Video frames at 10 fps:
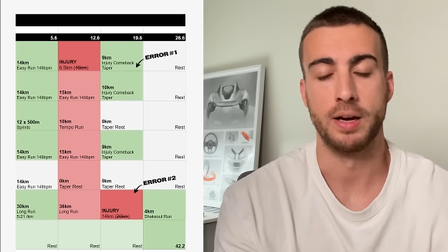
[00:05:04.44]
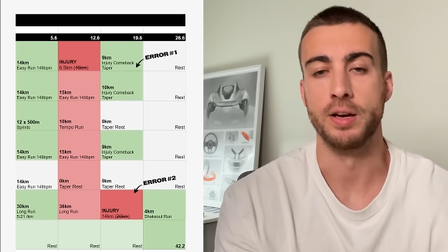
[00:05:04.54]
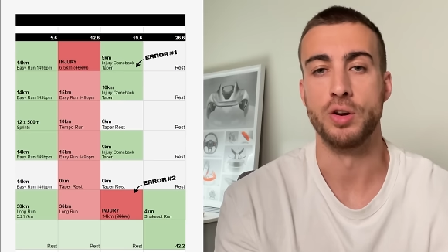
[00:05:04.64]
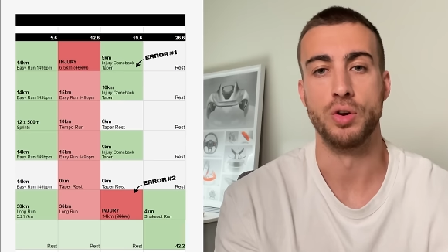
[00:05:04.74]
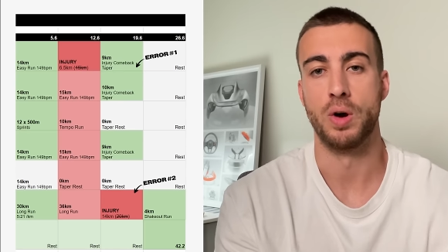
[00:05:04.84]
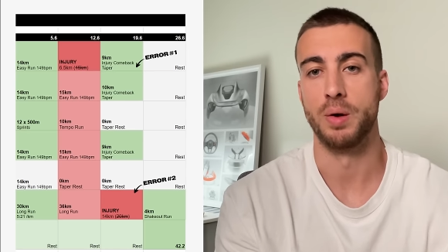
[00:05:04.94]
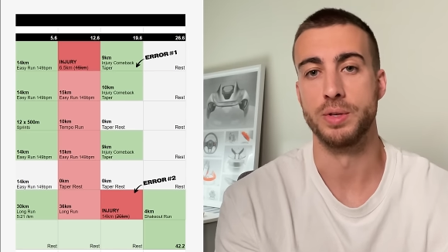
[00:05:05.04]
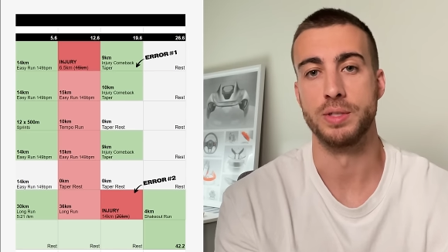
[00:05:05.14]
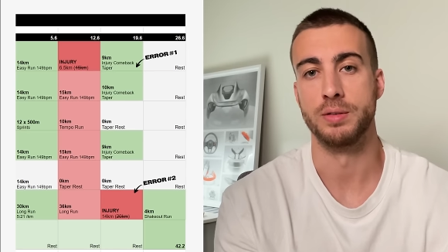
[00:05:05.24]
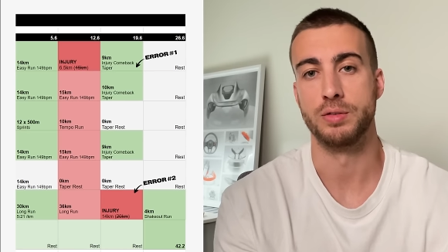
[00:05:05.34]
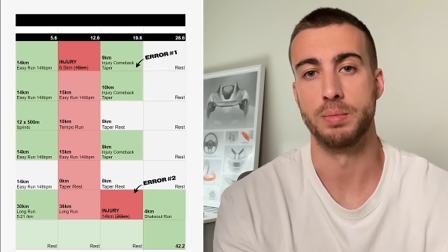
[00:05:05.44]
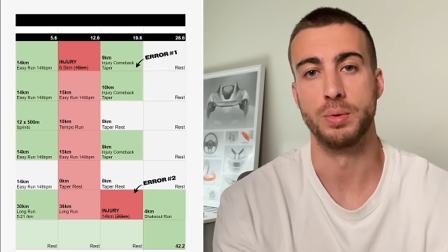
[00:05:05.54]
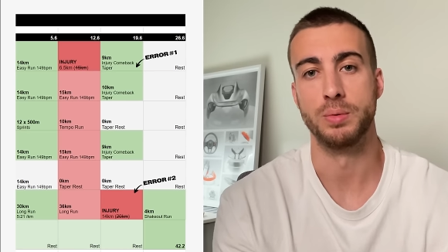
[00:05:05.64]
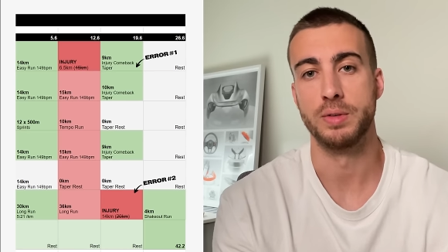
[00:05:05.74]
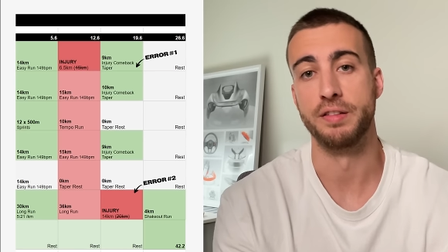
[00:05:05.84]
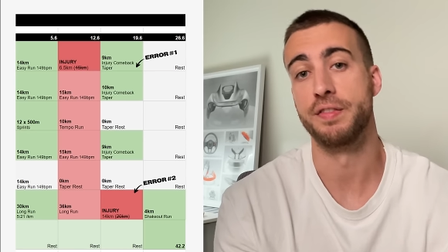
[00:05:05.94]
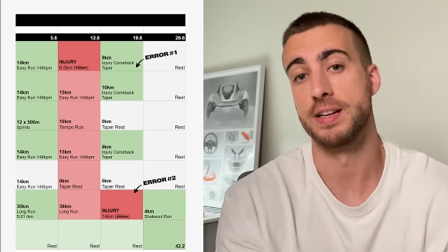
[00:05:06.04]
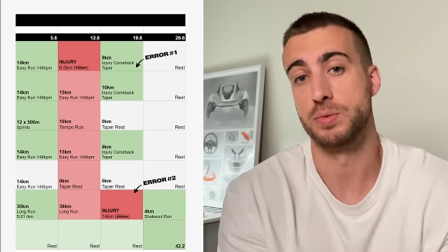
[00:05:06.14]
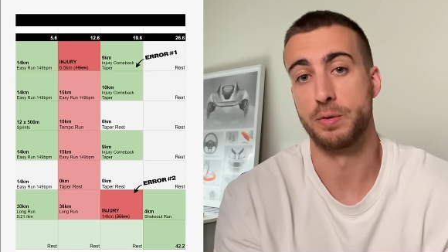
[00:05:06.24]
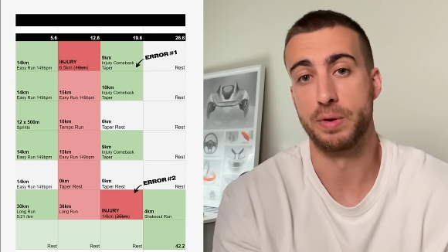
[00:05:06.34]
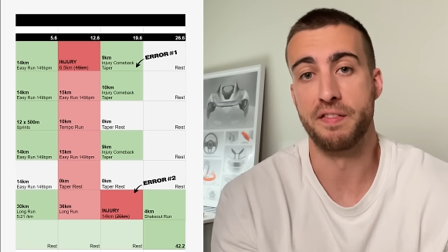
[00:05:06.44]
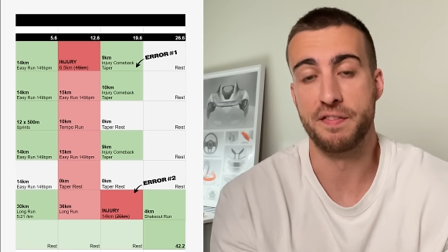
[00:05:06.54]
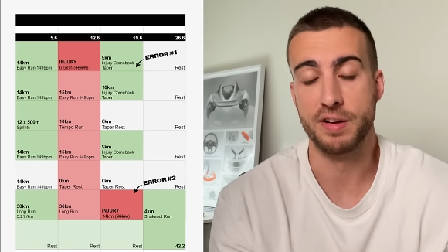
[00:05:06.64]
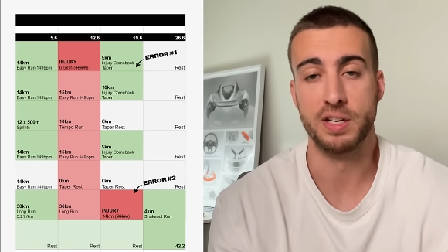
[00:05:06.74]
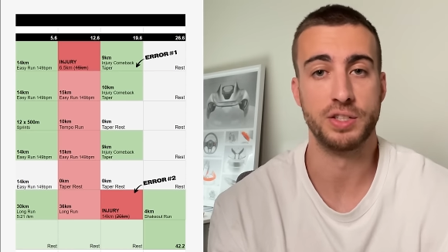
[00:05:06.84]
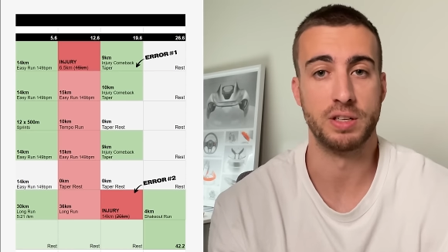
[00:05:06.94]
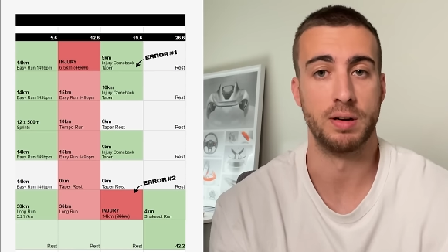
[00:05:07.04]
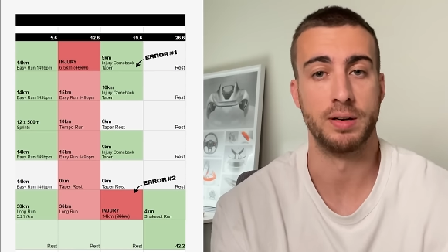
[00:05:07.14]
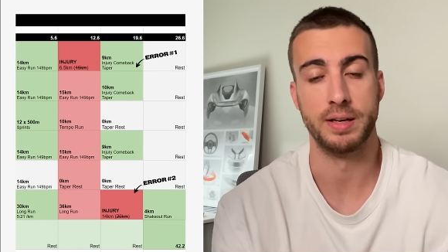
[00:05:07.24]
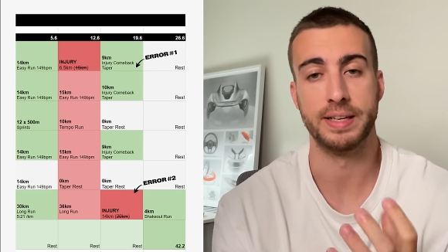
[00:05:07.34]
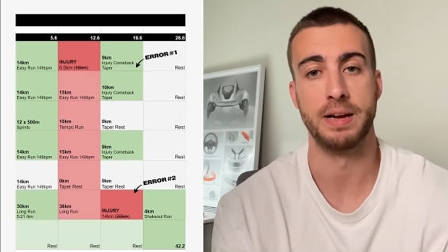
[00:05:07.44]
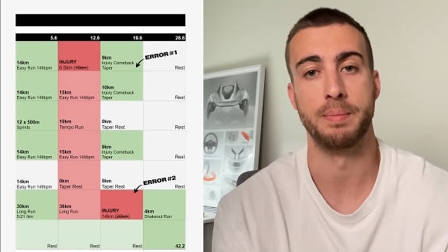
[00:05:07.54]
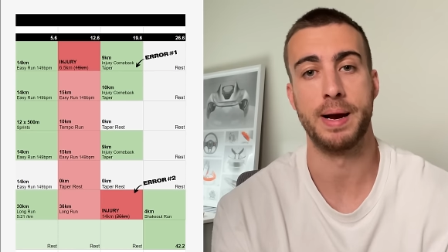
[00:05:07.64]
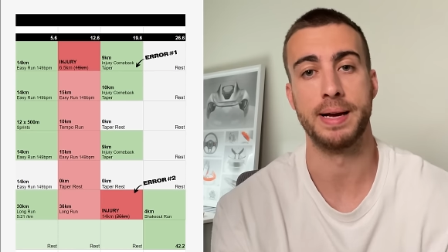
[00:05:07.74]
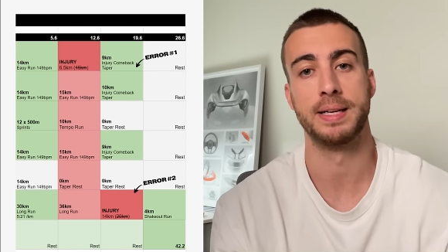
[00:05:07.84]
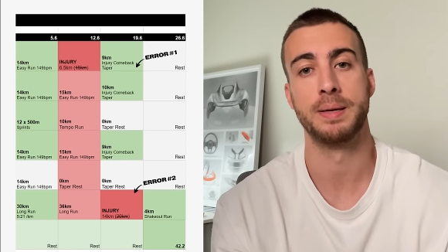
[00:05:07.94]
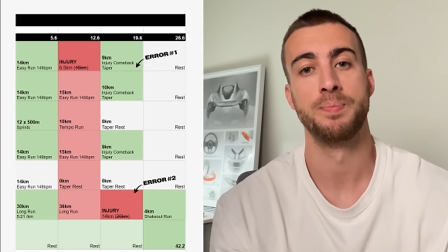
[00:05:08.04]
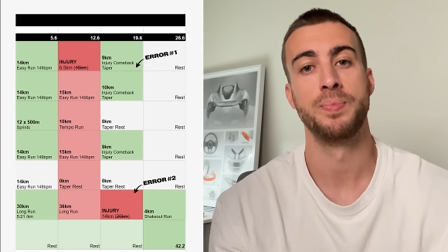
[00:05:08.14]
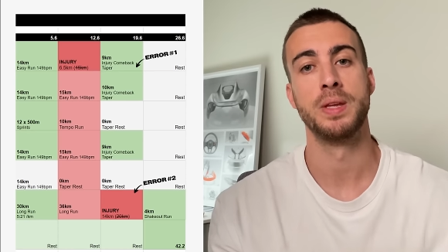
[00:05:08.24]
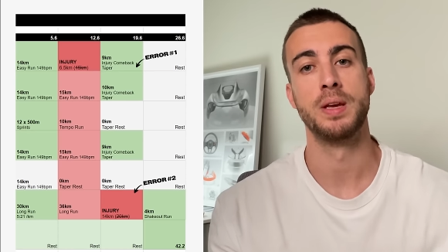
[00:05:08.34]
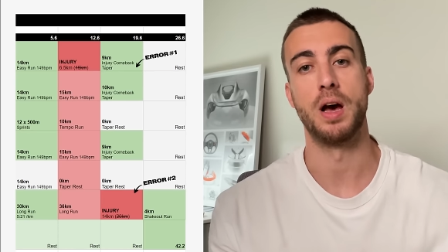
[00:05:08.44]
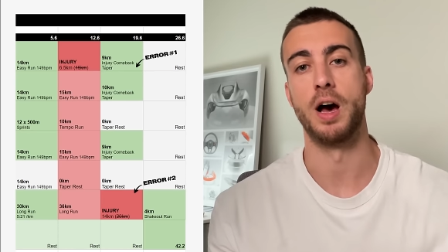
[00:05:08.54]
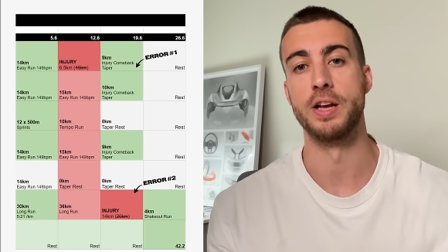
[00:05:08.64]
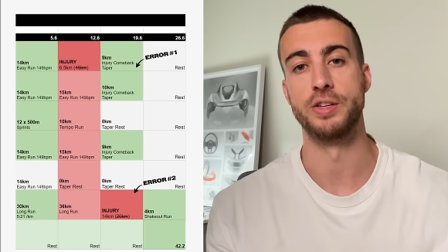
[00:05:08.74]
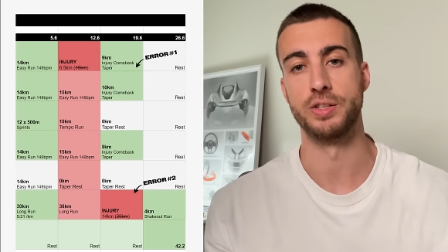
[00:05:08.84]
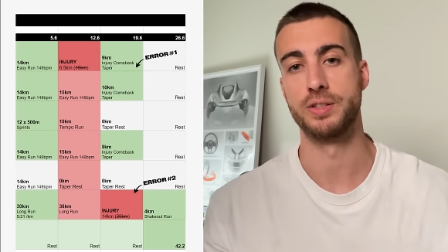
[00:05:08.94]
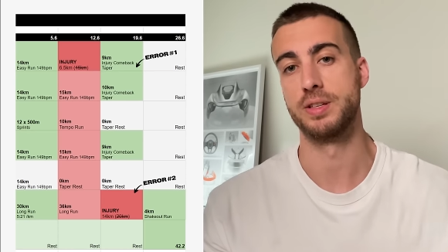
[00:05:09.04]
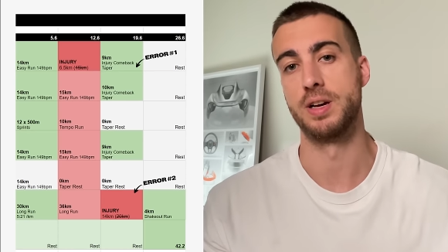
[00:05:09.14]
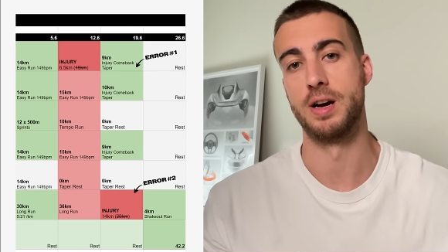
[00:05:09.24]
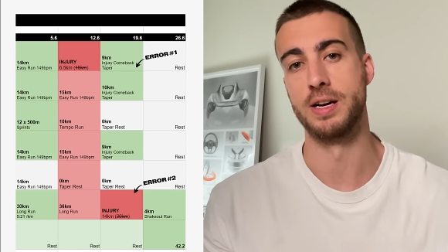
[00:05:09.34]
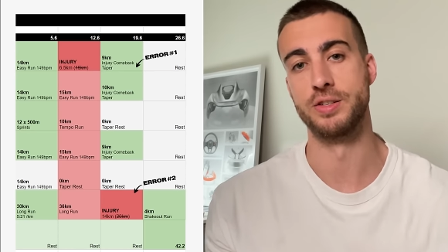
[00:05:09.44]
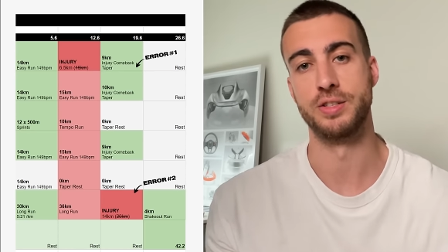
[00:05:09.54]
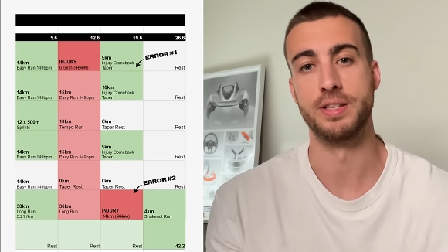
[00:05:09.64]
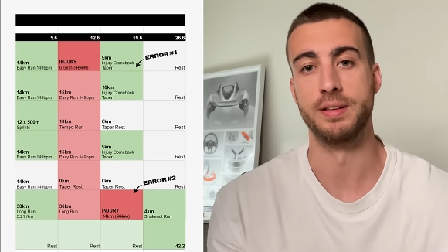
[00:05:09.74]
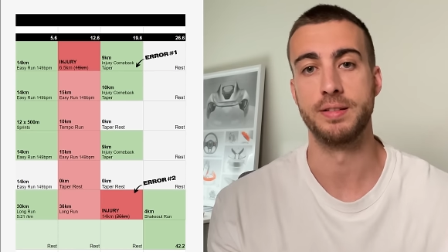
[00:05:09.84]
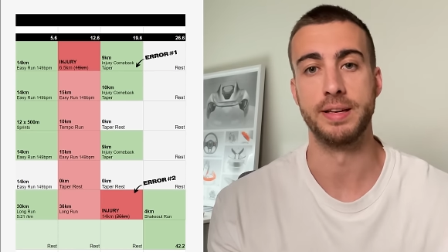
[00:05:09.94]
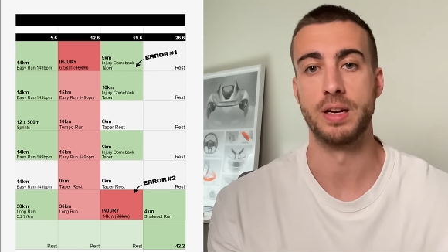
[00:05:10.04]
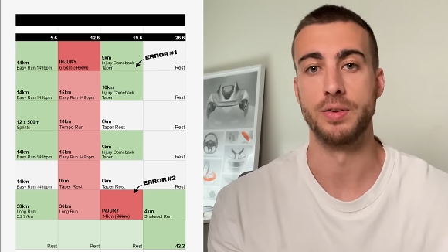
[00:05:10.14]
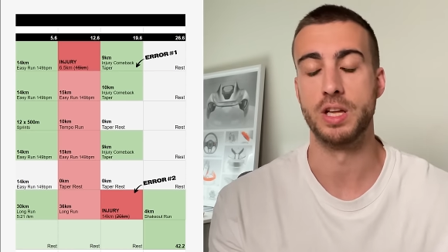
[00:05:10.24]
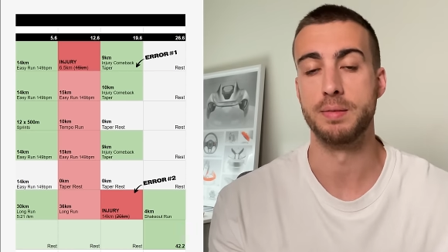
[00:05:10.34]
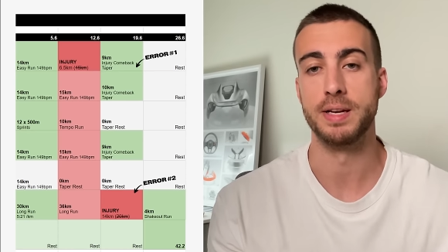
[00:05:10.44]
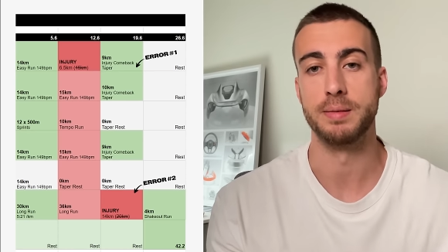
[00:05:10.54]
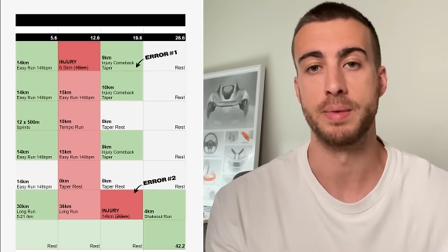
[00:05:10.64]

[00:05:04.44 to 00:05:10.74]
I knew I was in trouble. In fact, when, when I finished the run and I came back, I just, I just didn't think I was going to make the